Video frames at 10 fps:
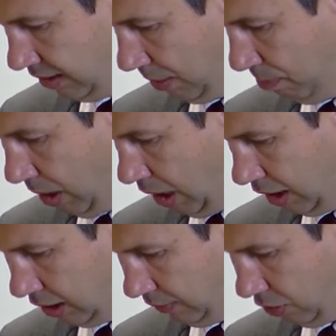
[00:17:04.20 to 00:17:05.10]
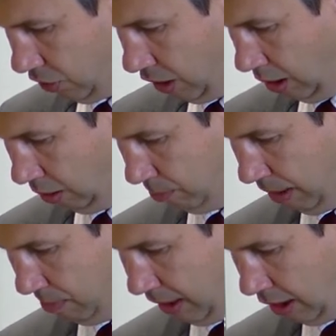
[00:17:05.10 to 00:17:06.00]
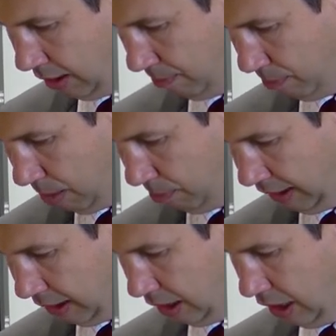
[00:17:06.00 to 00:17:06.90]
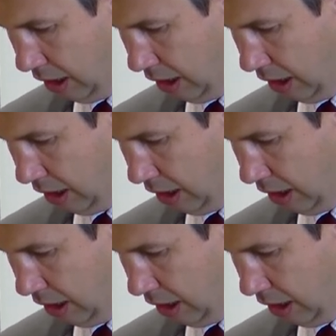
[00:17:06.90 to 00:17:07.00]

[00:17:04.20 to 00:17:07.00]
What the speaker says: So parts of the trial may be heard in public.